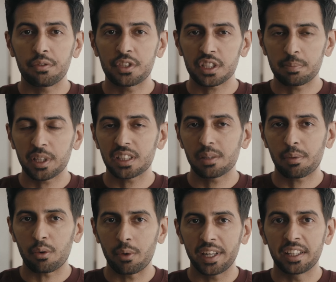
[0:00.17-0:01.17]
you've just picked up
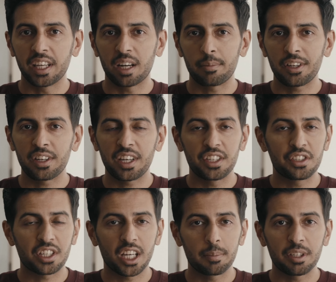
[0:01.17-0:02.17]
a RED camera and
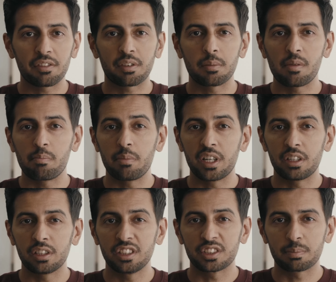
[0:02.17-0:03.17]
you're coming from a
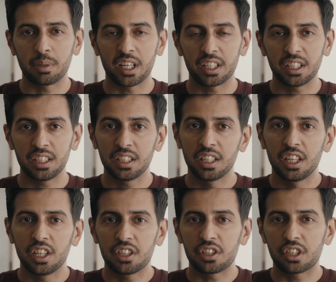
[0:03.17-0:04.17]
mirrorless body,
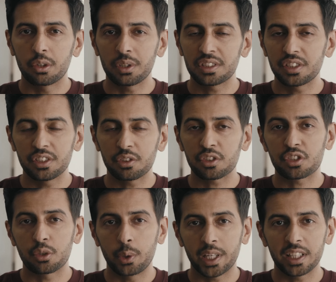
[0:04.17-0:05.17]
you're going to notice
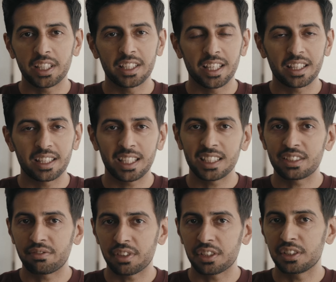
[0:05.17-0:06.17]
quickly that
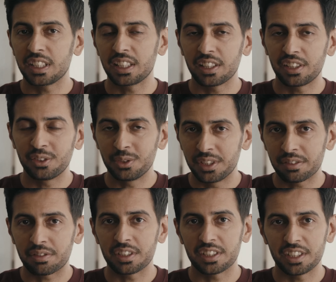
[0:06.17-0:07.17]
things feel a little
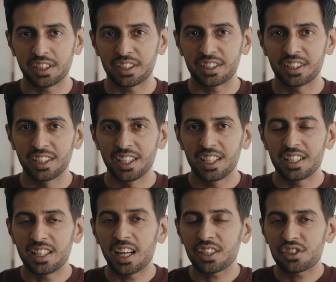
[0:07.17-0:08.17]
different here.
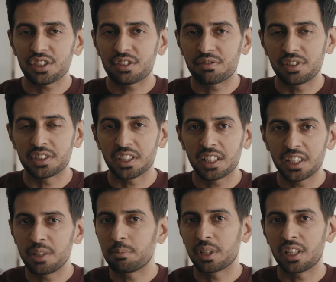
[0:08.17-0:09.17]
Not just
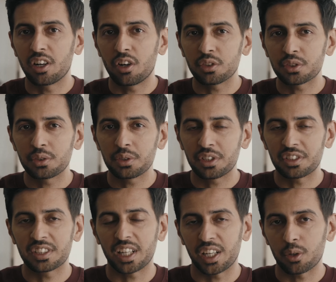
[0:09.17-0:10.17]
physically, but also your
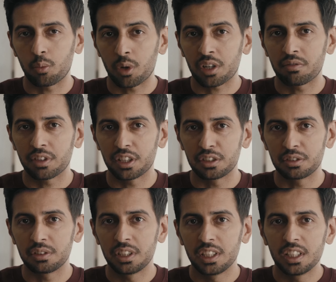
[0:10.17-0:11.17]
entire
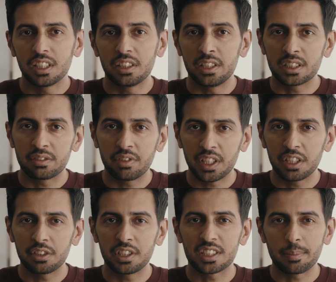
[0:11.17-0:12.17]
workflow. This
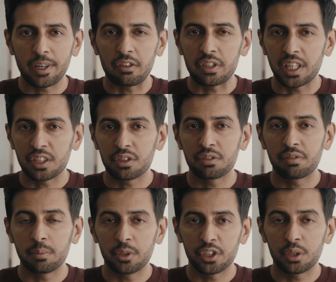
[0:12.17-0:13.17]
video is about getting you
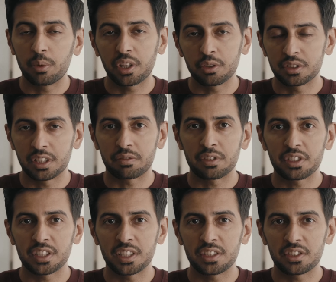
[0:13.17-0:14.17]
familiar with those
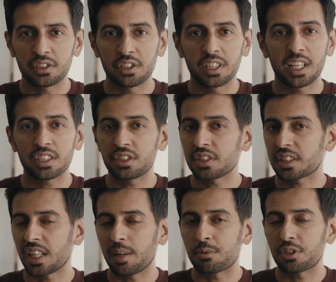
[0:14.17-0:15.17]
differences so you're not just
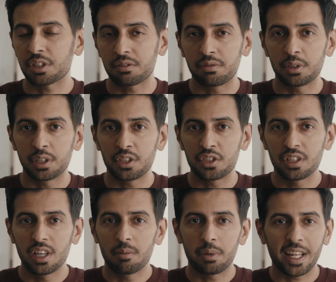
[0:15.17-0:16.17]
capturing footage,
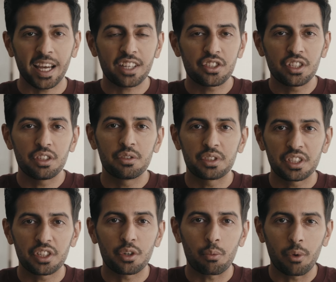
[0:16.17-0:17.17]
but actually
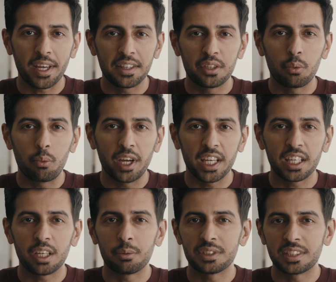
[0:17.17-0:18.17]
using your RED the
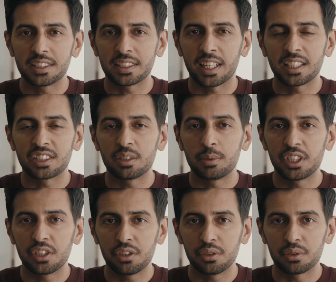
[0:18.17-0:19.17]
way it was designed to be
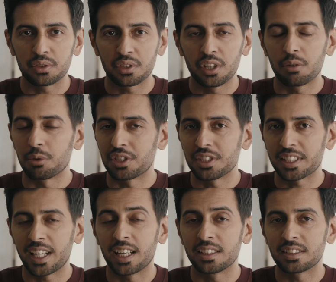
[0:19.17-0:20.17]
used, which is
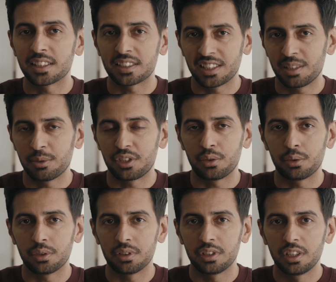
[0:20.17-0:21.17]
as a cinema
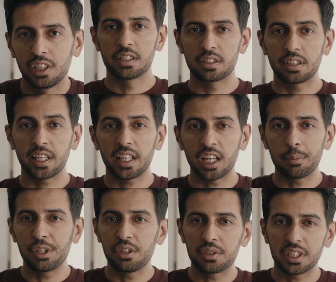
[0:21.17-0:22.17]
tool. Today, I'll
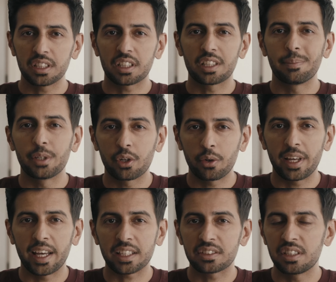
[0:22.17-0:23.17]
be using the Komodo
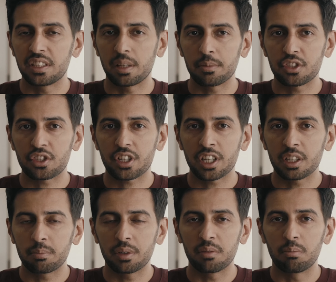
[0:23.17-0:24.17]
X to
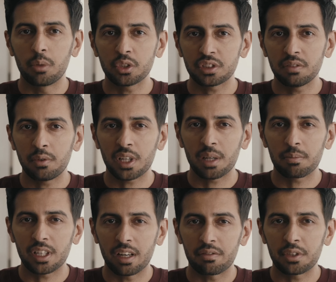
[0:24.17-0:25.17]
demonstrate, but most of what I'm
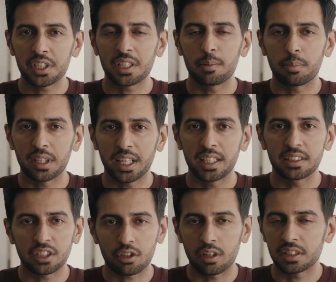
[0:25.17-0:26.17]
covering
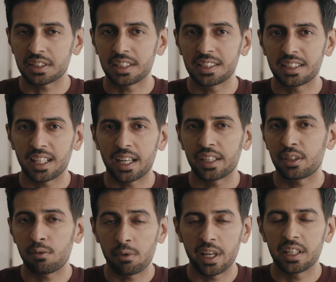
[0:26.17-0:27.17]
applies across the
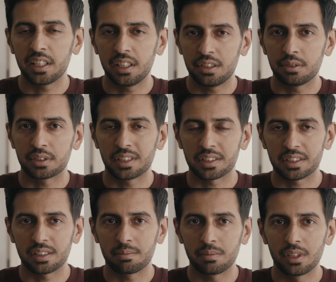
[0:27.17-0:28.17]
entire RED
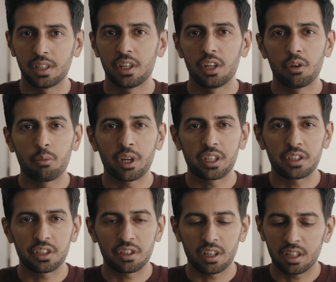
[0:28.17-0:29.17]
ecosystem. Whether
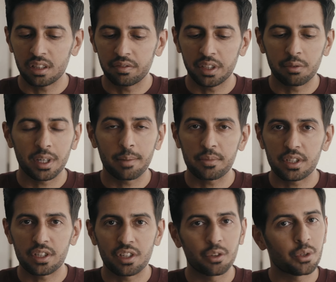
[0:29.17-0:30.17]
you're on a
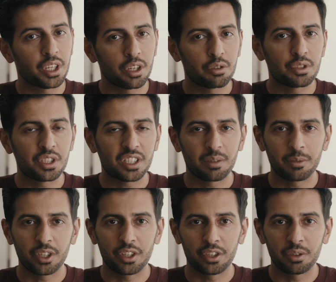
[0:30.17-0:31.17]
V-Raptor or the OG
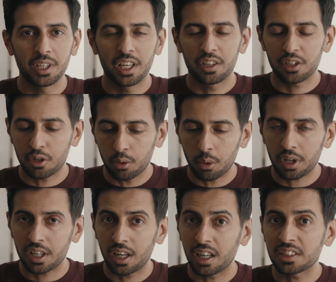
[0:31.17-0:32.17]
Komodo, the core
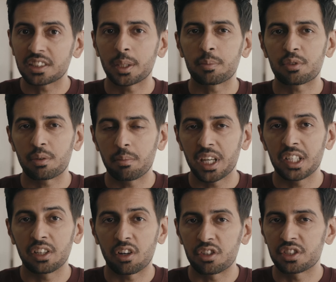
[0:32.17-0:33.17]
concepts
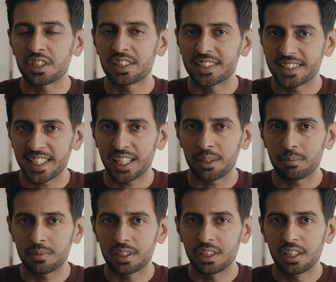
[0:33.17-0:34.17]
remain largely the same.